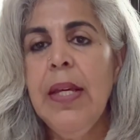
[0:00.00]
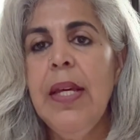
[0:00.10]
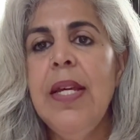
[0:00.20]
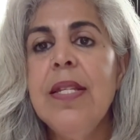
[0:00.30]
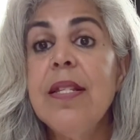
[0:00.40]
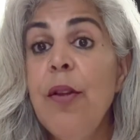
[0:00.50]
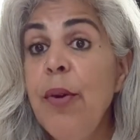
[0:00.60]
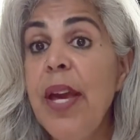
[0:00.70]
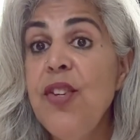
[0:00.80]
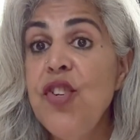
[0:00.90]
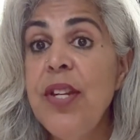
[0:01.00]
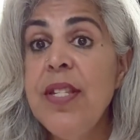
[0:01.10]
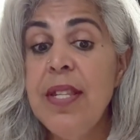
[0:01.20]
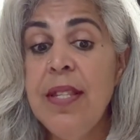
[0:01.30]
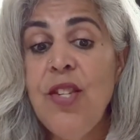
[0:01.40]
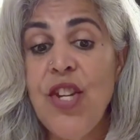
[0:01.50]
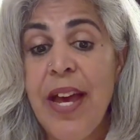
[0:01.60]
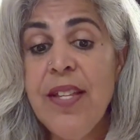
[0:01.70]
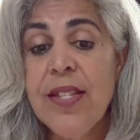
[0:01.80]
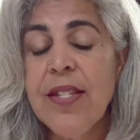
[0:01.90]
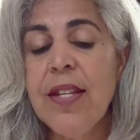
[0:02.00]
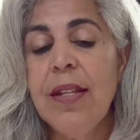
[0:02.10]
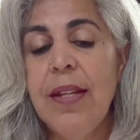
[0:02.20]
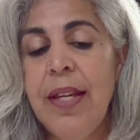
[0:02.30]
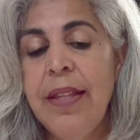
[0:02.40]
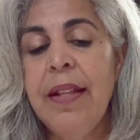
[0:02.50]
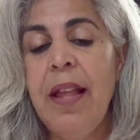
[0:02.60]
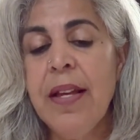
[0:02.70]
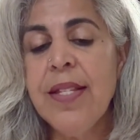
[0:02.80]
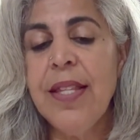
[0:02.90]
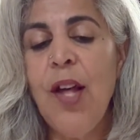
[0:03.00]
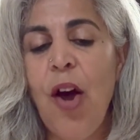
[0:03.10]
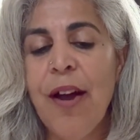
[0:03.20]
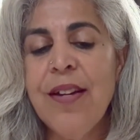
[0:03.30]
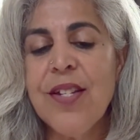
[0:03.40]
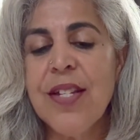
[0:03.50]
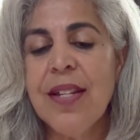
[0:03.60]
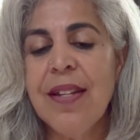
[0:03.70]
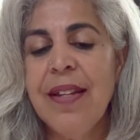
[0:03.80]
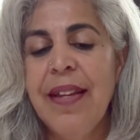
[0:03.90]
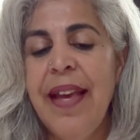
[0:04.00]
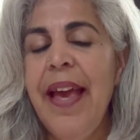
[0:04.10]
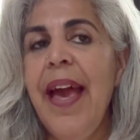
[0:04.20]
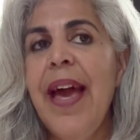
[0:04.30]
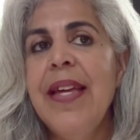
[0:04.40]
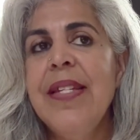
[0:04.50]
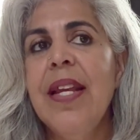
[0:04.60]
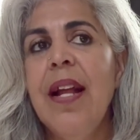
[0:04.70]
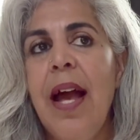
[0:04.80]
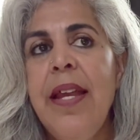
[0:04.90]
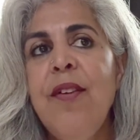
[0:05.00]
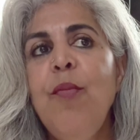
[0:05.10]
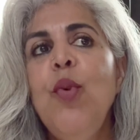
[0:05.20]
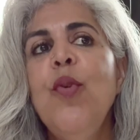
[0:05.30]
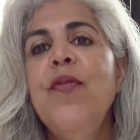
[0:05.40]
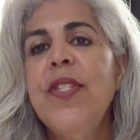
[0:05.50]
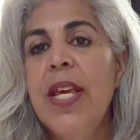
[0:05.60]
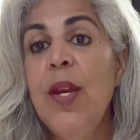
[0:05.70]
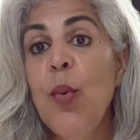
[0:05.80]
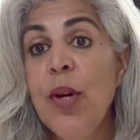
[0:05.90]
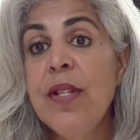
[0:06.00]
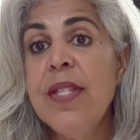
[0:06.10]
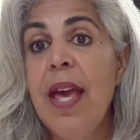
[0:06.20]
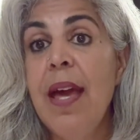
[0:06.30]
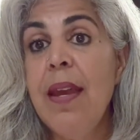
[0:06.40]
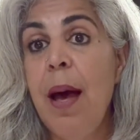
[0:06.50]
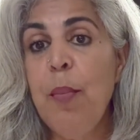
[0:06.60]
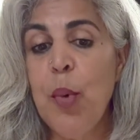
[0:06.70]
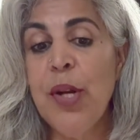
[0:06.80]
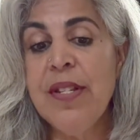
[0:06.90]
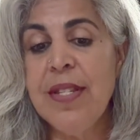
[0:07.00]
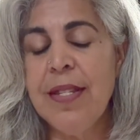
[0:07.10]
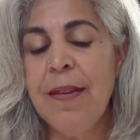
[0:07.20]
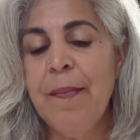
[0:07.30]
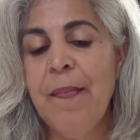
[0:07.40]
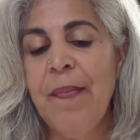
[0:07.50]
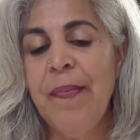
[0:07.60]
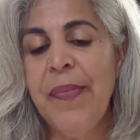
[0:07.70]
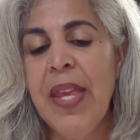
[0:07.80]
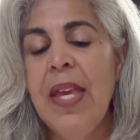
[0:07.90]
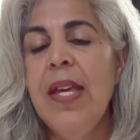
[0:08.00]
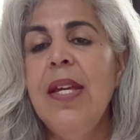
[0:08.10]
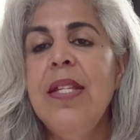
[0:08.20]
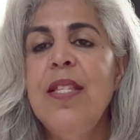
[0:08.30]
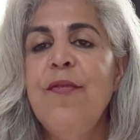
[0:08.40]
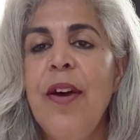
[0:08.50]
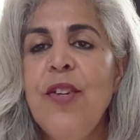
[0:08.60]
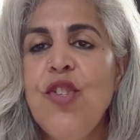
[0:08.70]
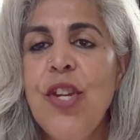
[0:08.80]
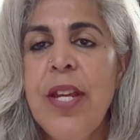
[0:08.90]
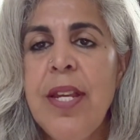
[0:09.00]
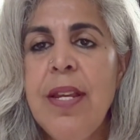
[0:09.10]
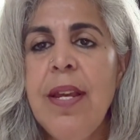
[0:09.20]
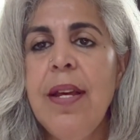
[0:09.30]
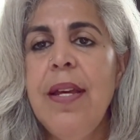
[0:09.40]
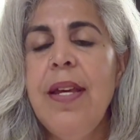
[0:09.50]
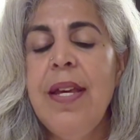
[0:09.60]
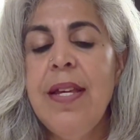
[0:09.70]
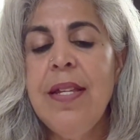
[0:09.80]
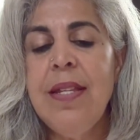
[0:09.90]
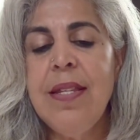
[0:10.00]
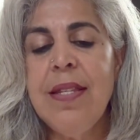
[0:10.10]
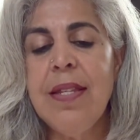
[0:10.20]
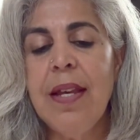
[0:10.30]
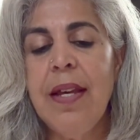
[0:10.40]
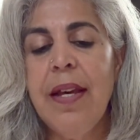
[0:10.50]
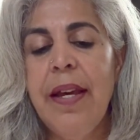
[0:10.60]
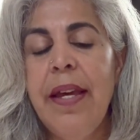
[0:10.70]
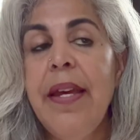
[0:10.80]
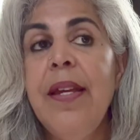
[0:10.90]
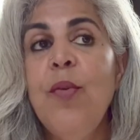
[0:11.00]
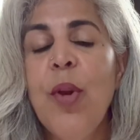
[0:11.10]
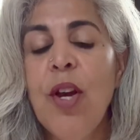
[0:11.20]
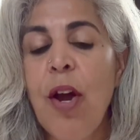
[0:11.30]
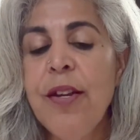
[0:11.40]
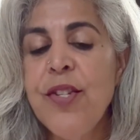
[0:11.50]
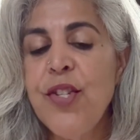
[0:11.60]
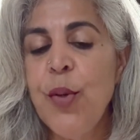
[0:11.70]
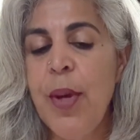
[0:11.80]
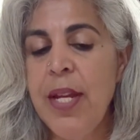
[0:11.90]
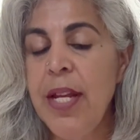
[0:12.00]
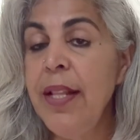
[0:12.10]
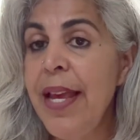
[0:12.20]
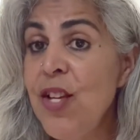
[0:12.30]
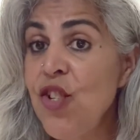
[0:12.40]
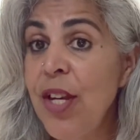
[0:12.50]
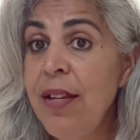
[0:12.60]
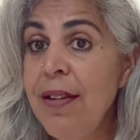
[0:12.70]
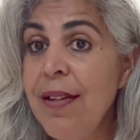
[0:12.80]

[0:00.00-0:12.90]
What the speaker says: Its location is in the chest, in the lungs and the heart, and it kind of moves inwards and upwards. Its function is in regards to inhalation,